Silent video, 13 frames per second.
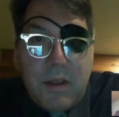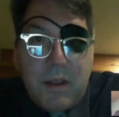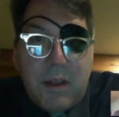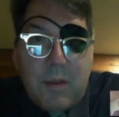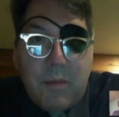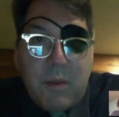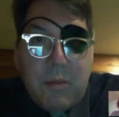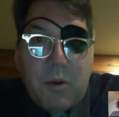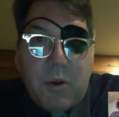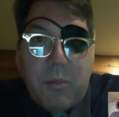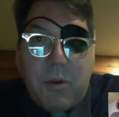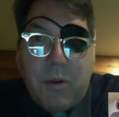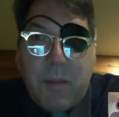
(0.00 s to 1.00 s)
The
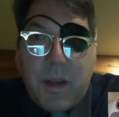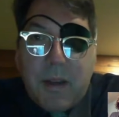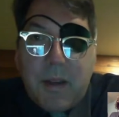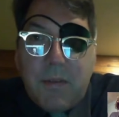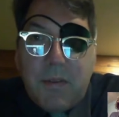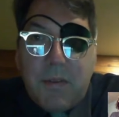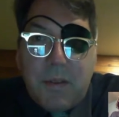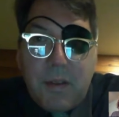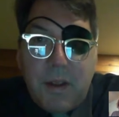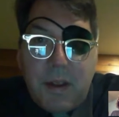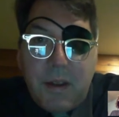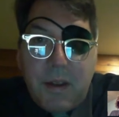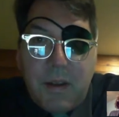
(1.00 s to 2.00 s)
more perspectives
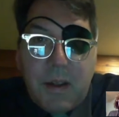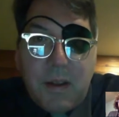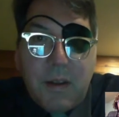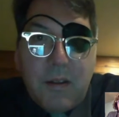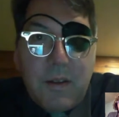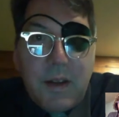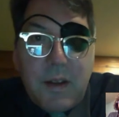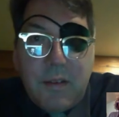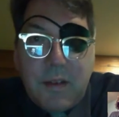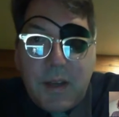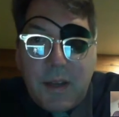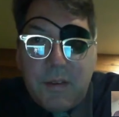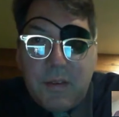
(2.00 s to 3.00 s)
and knowledge and
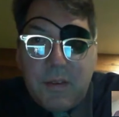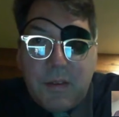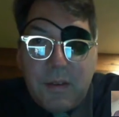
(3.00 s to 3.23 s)
education